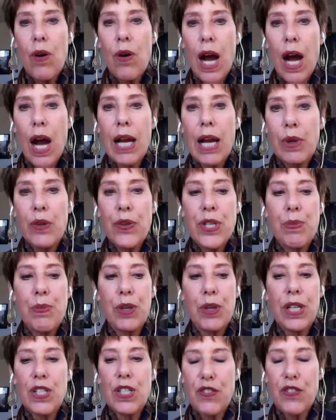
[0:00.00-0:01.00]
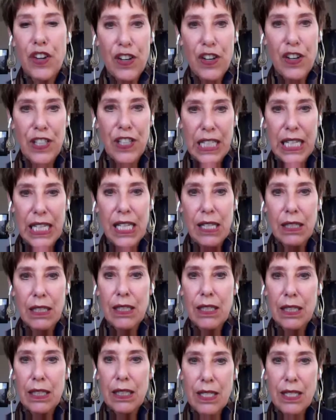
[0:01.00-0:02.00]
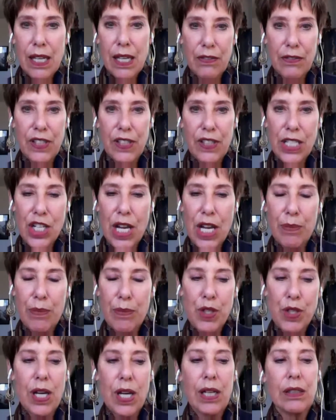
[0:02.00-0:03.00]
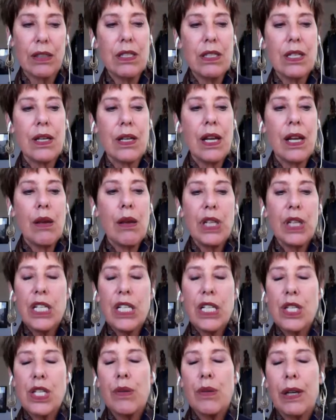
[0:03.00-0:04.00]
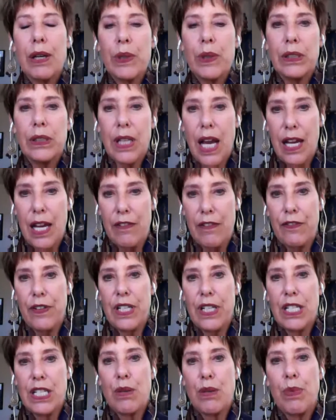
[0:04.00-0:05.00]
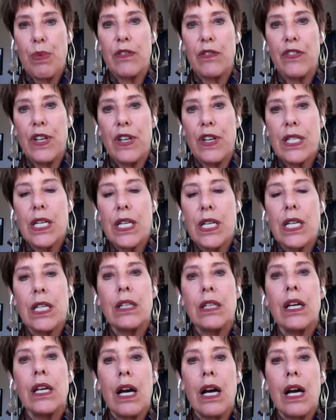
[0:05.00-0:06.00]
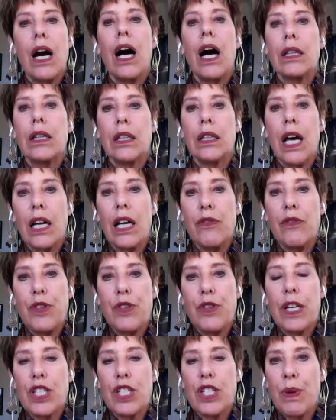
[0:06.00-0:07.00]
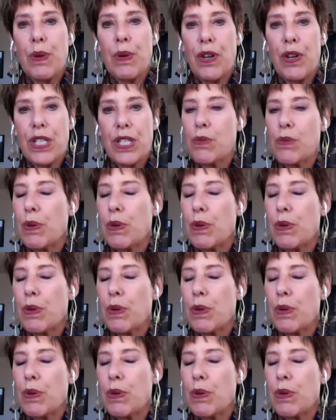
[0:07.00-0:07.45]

I wrote this book. It's very funny. It's got funny chapter titles, but it's about real life, and it's about facing a lot of experiences.